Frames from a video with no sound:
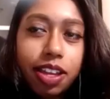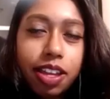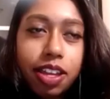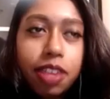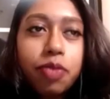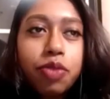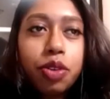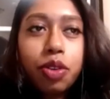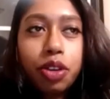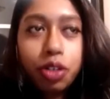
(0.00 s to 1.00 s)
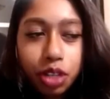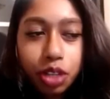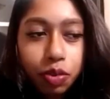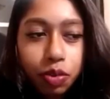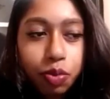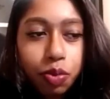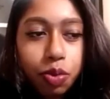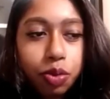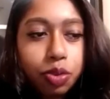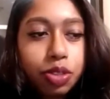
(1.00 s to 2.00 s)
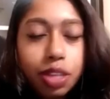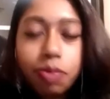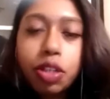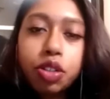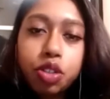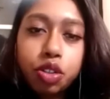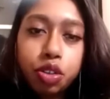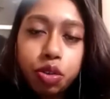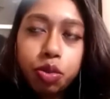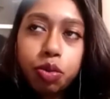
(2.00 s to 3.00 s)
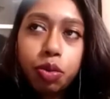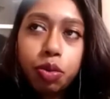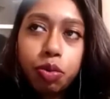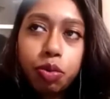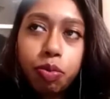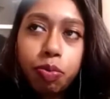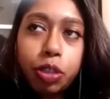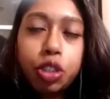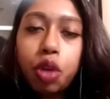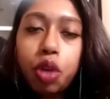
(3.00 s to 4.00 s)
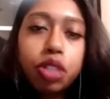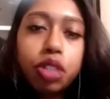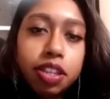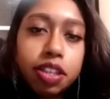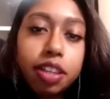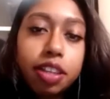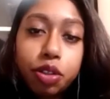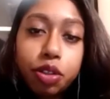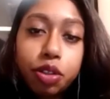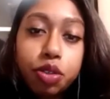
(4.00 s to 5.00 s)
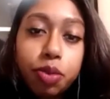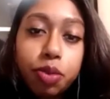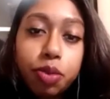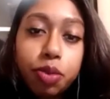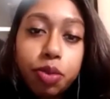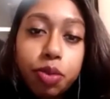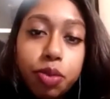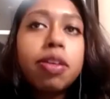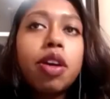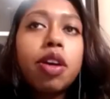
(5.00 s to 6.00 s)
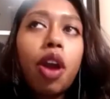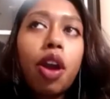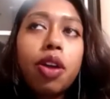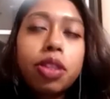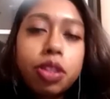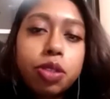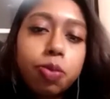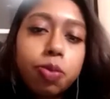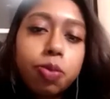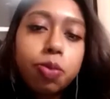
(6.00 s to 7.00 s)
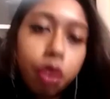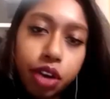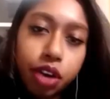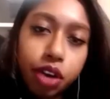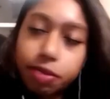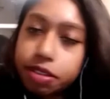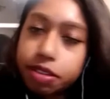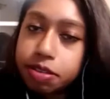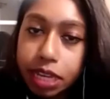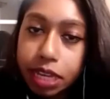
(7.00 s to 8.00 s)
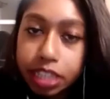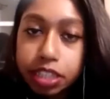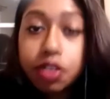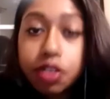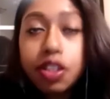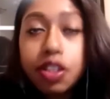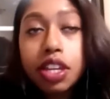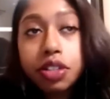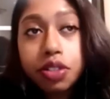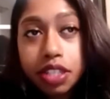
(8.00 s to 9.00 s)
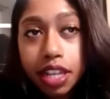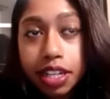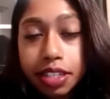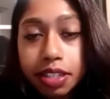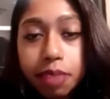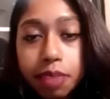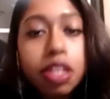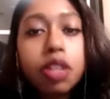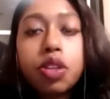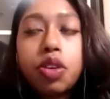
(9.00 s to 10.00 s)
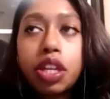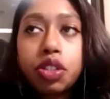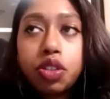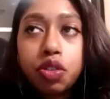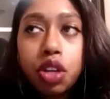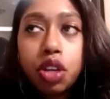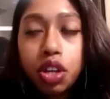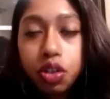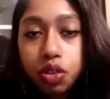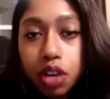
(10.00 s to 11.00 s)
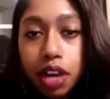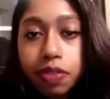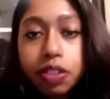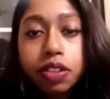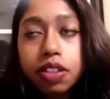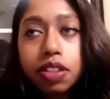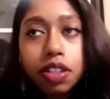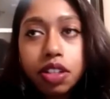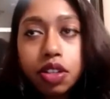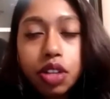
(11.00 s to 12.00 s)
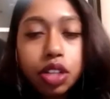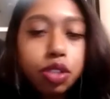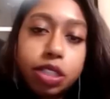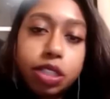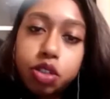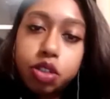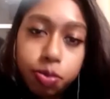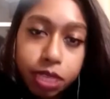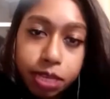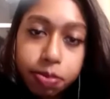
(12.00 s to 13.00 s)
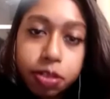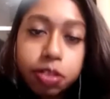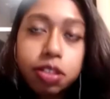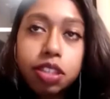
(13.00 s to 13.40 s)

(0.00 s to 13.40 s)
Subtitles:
If you are looking for something to do, but you don't entirely want to waste your time, this program is amazing. You get to study something, you get to travel, you get to meet new people.